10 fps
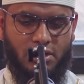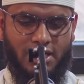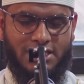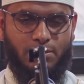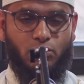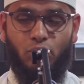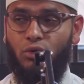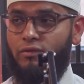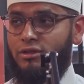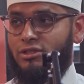May Allah accept
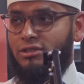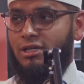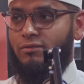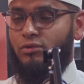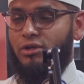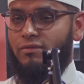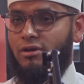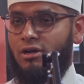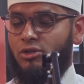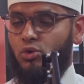all of us and
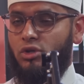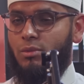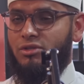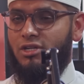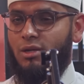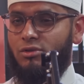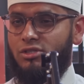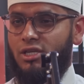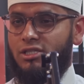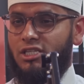forgive our shortcomings and our
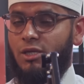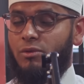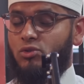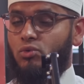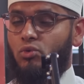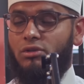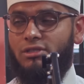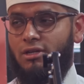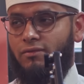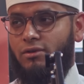mistakes, and keep us
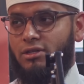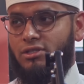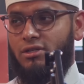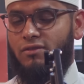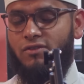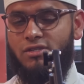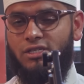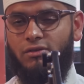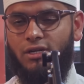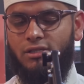all steadfast and
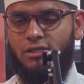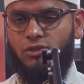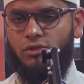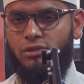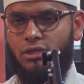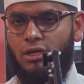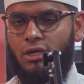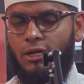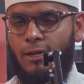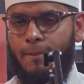sincere in our intentions.
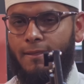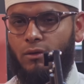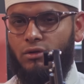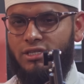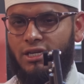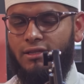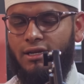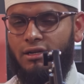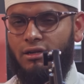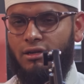I want to say
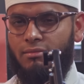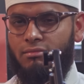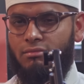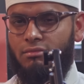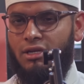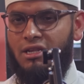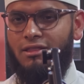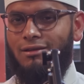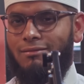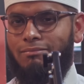that
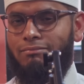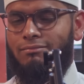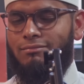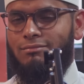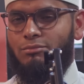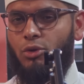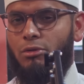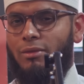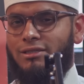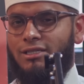anything
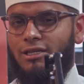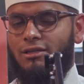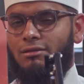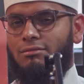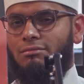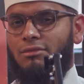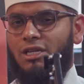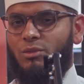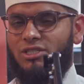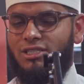problematic,
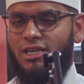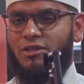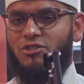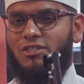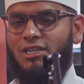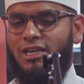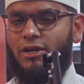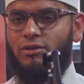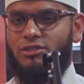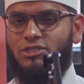any mistakes,
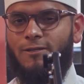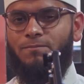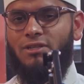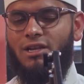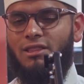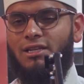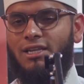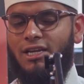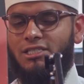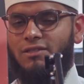any errors,
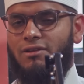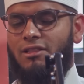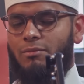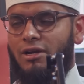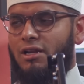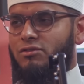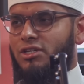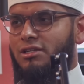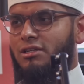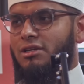anything negative, anything bad
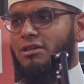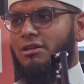I've said,